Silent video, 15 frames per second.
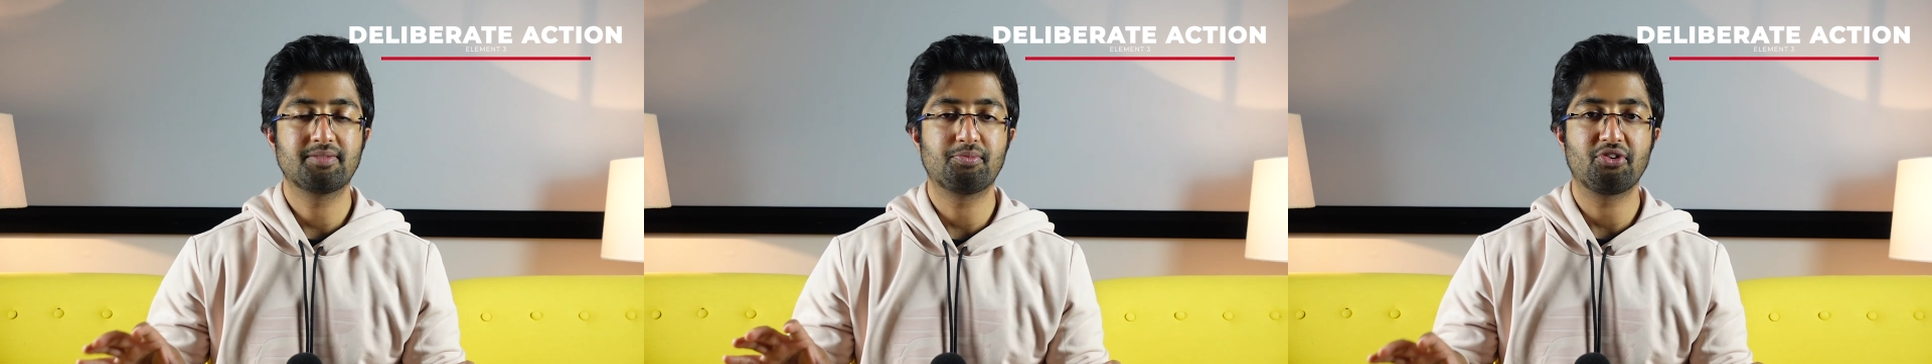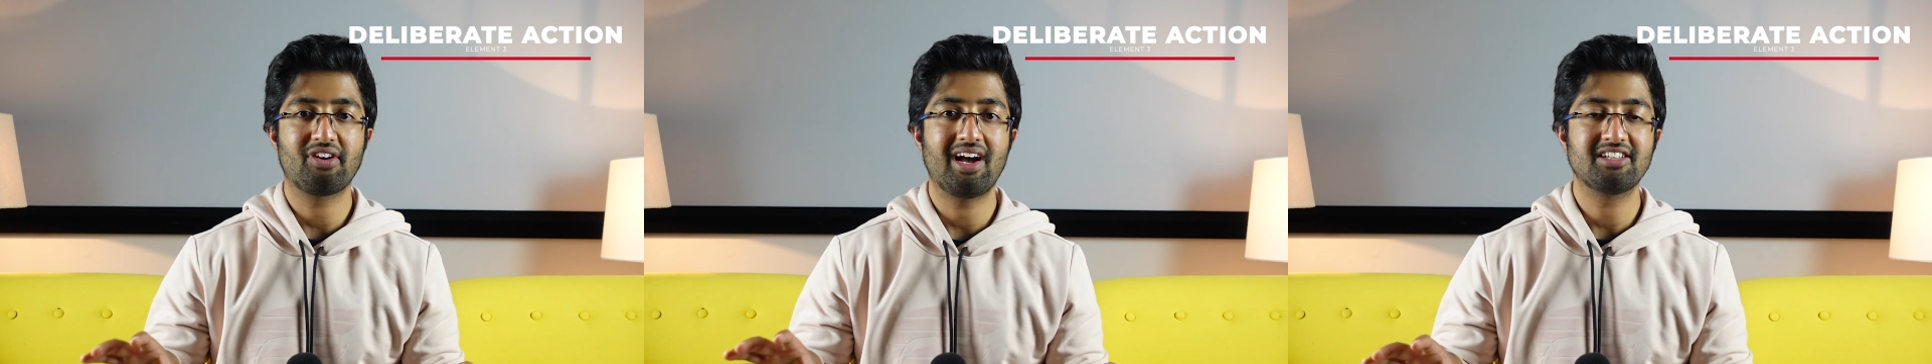
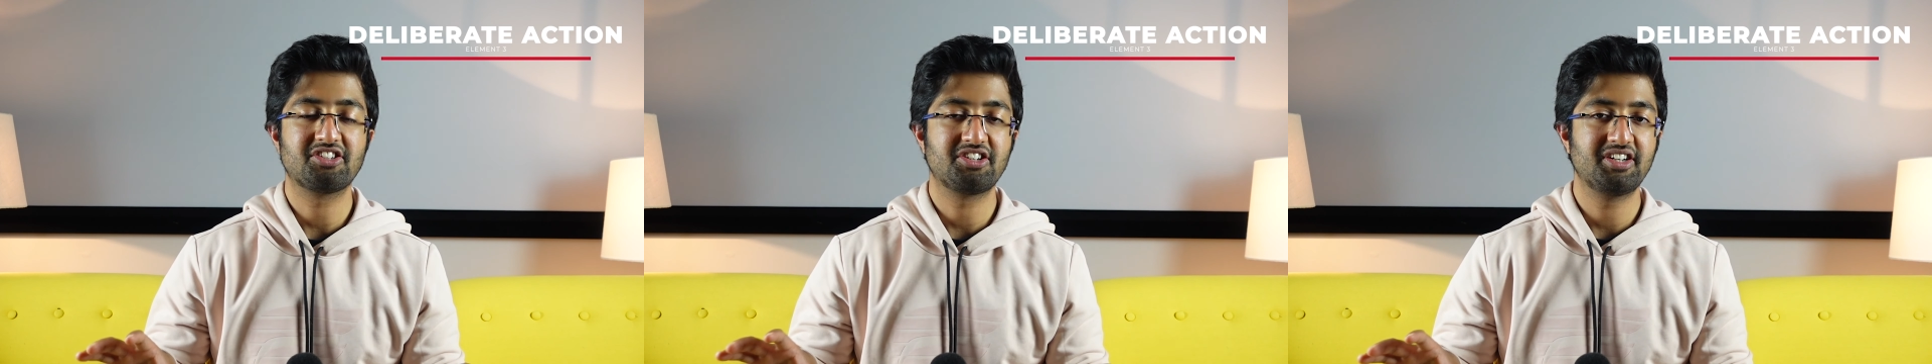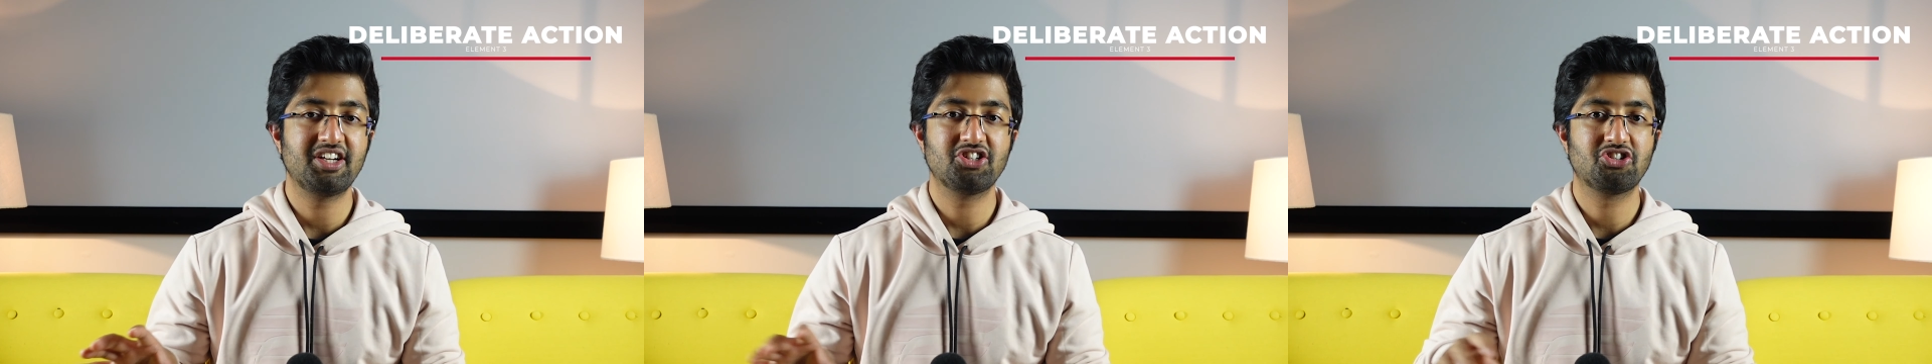
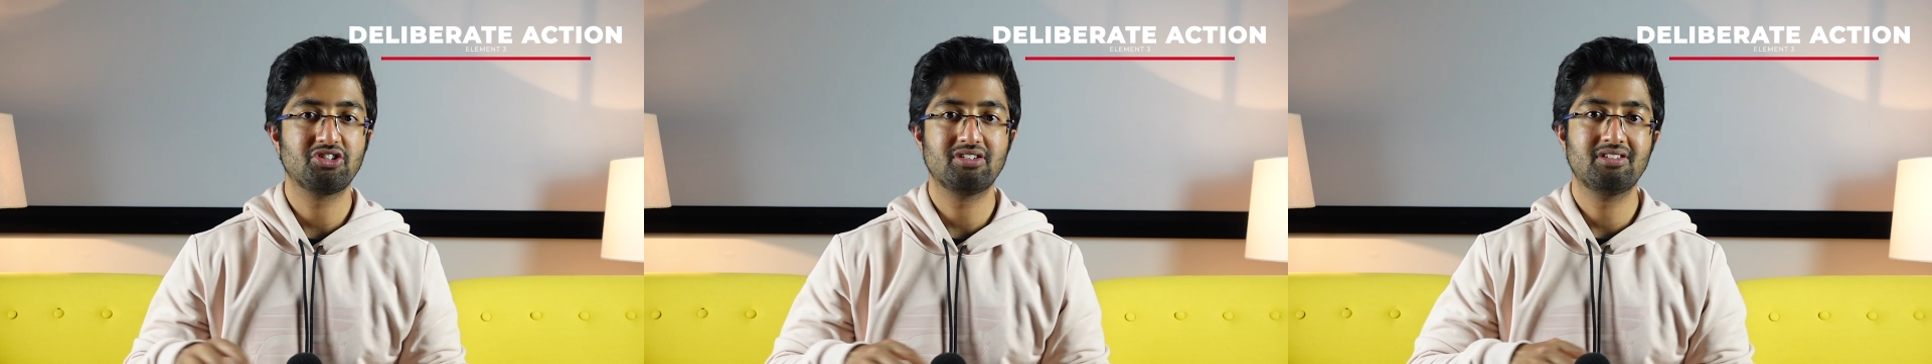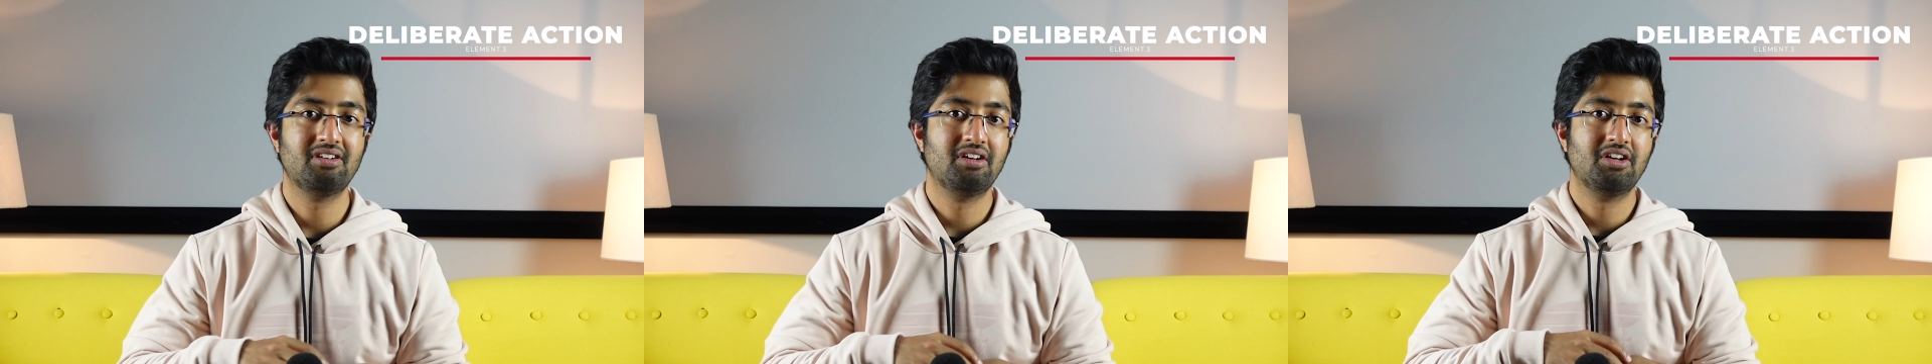
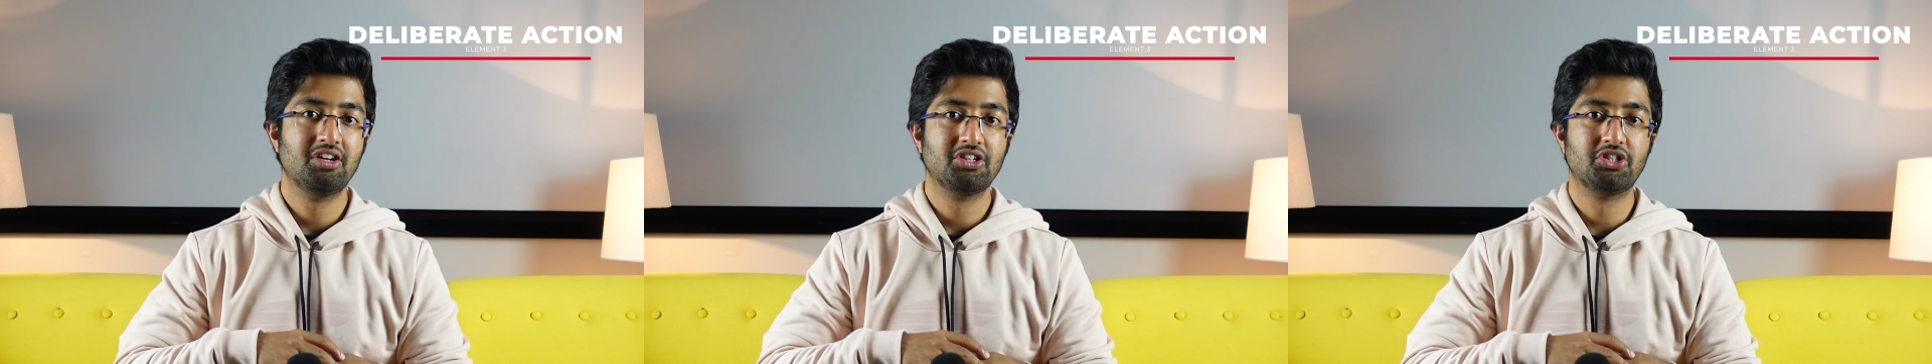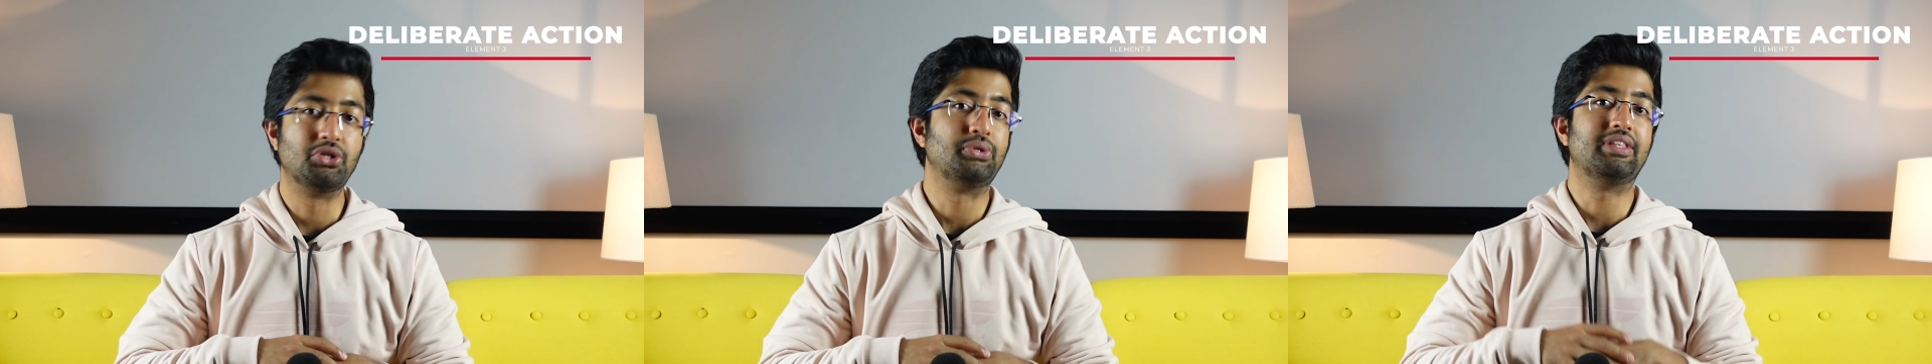procrastination
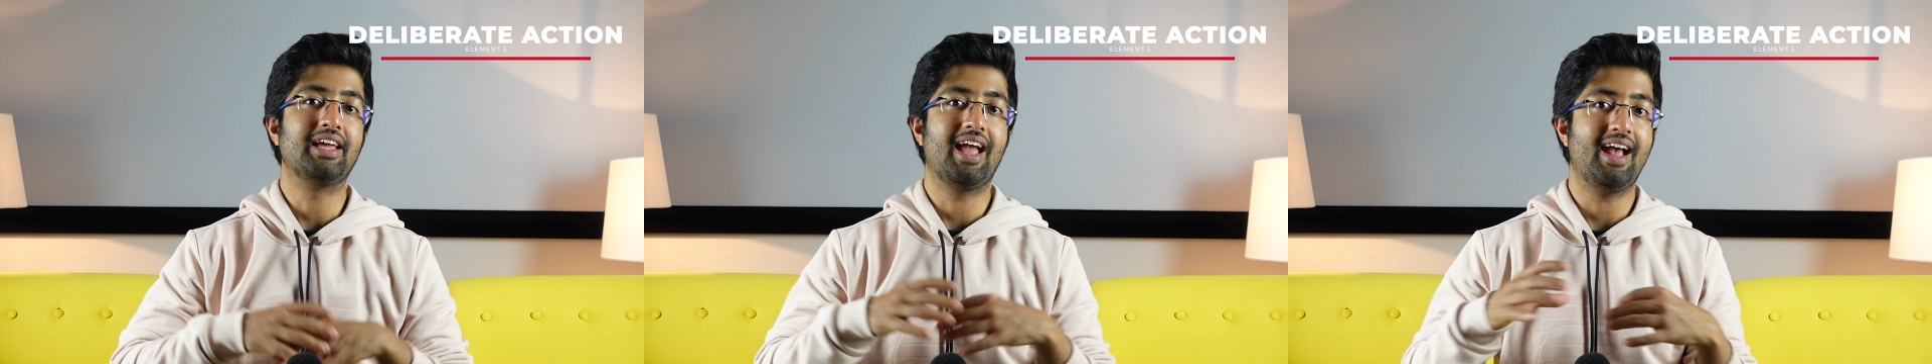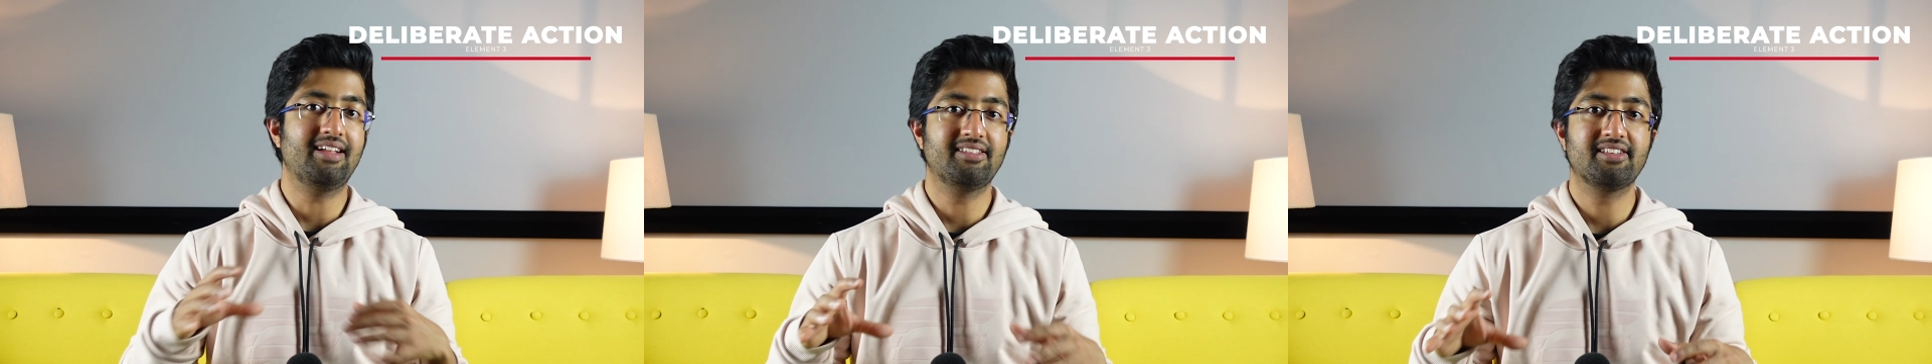to the
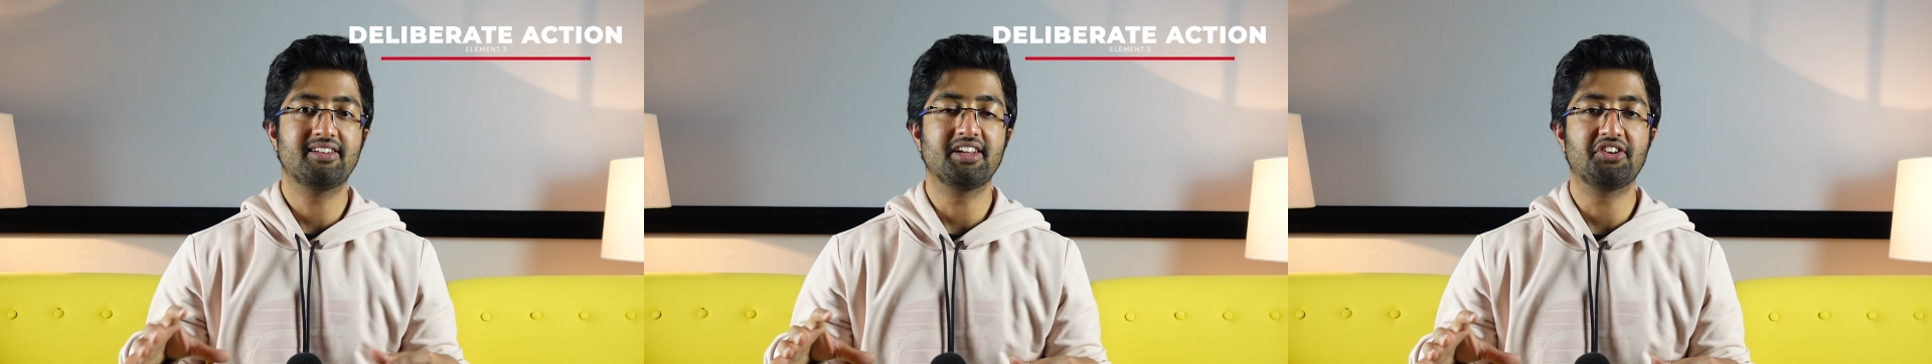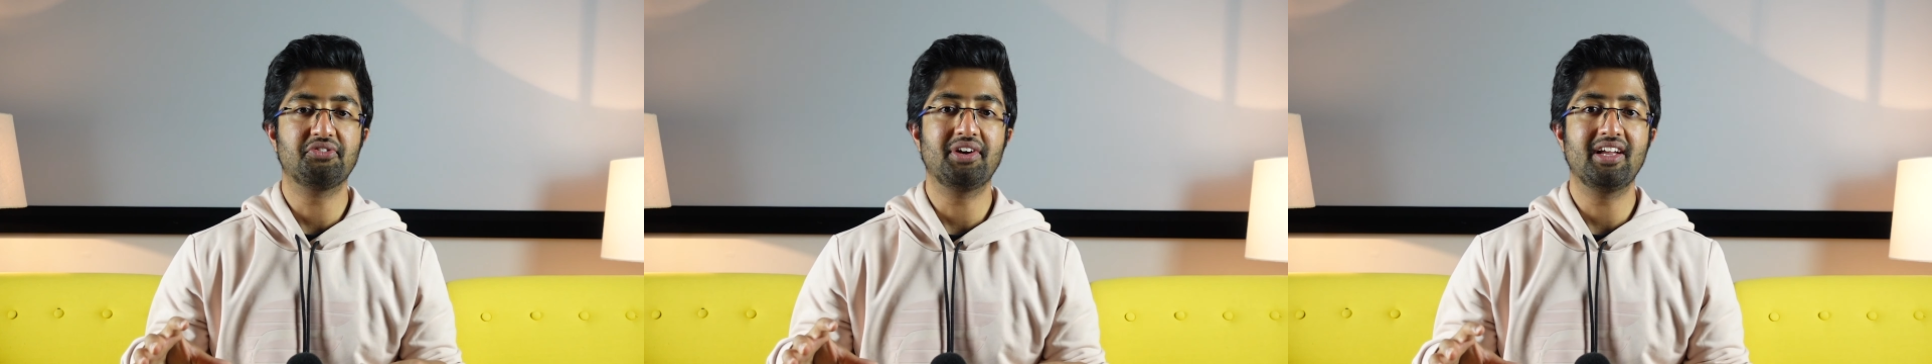nth
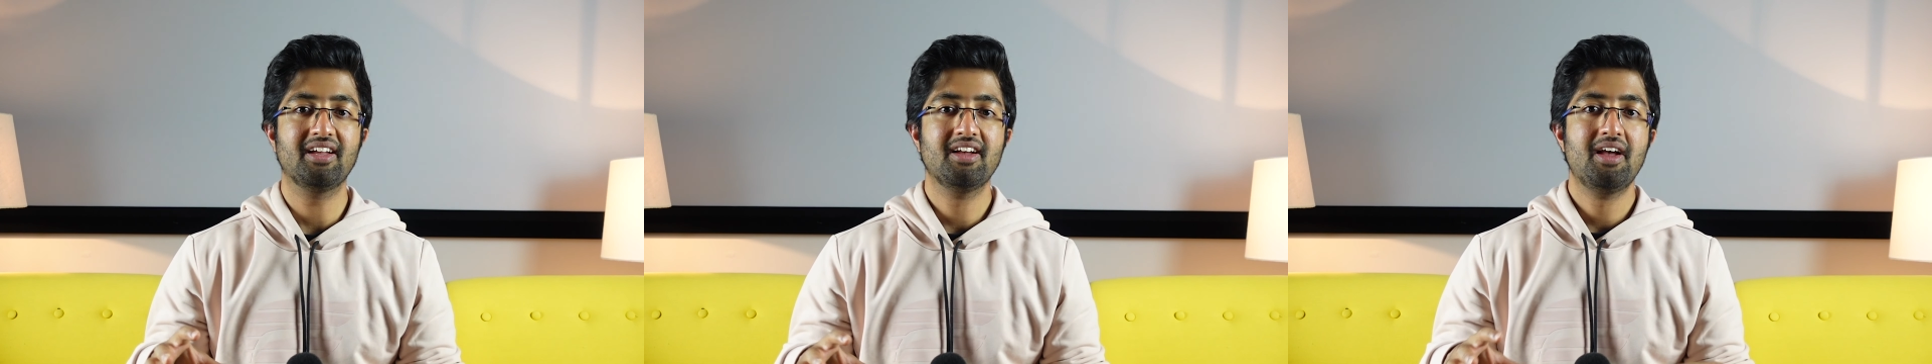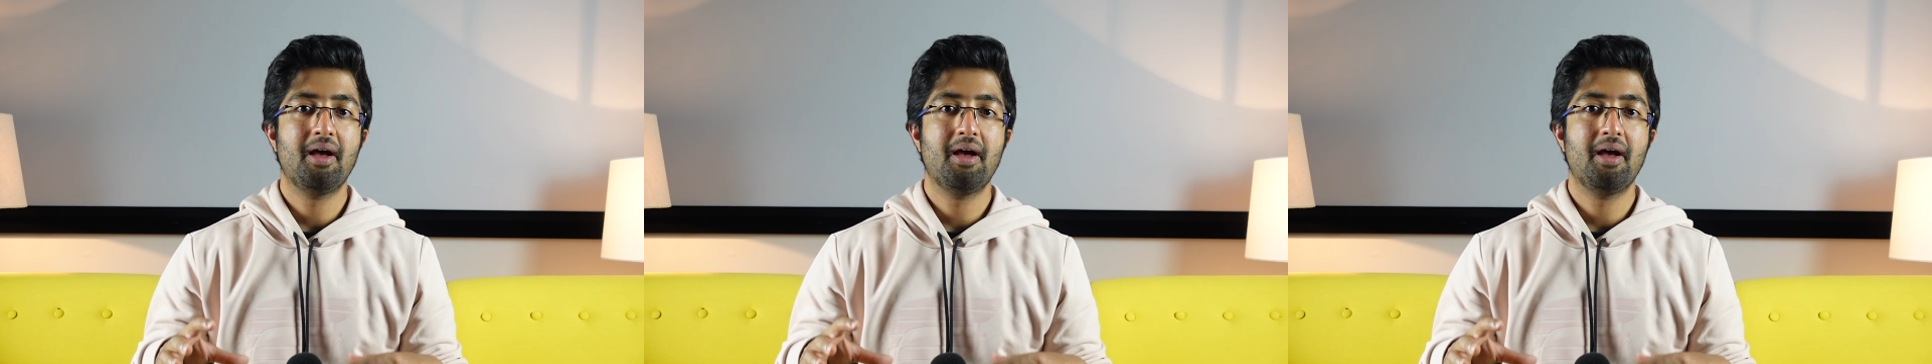degree.